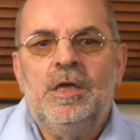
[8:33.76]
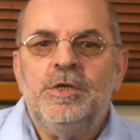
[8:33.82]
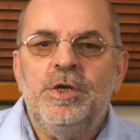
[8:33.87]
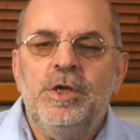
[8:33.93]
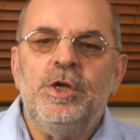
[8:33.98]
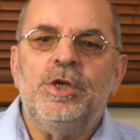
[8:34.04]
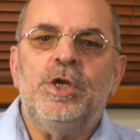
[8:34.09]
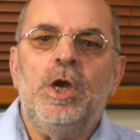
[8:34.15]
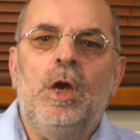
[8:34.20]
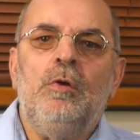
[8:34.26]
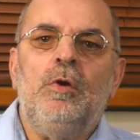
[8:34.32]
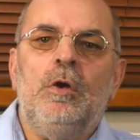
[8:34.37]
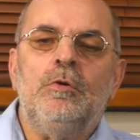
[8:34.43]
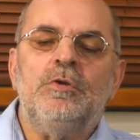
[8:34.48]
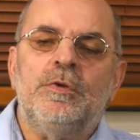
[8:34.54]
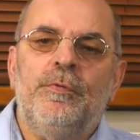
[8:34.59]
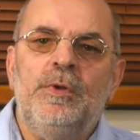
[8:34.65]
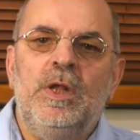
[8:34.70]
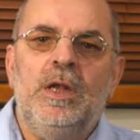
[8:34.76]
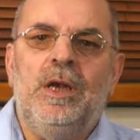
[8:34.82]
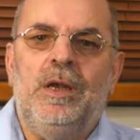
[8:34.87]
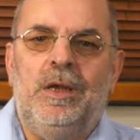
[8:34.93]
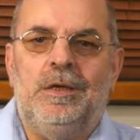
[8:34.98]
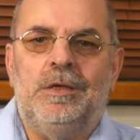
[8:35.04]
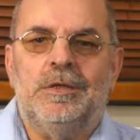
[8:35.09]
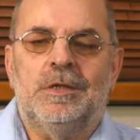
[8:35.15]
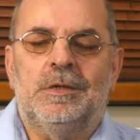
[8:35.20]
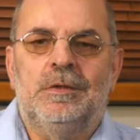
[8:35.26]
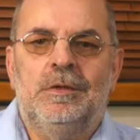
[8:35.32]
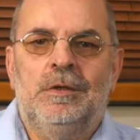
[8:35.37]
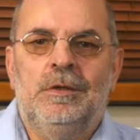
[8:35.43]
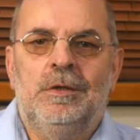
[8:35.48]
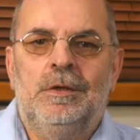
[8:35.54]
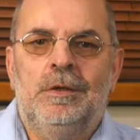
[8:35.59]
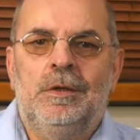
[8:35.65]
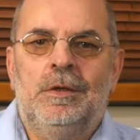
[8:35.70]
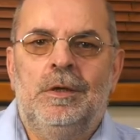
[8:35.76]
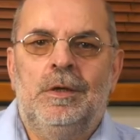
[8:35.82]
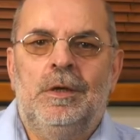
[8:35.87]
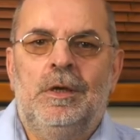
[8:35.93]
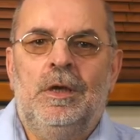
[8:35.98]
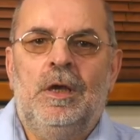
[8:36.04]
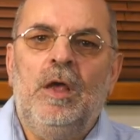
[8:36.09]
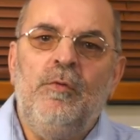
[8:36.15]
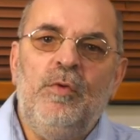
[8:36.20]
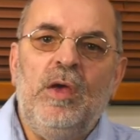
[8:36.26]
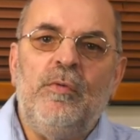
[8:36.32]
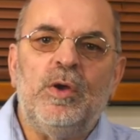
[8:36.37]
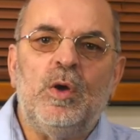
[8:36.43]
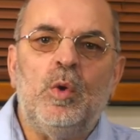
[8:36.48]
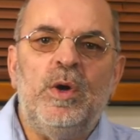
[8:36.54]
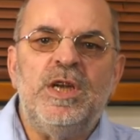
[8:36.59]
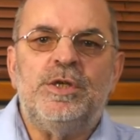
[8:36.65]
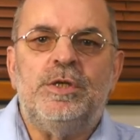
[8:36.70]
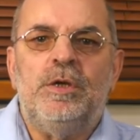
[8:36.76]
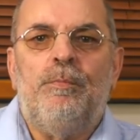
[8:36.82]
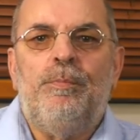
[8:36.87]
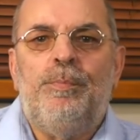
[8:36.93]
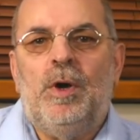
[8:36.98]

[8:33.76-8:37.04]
See the show notes for the links. If you have a question,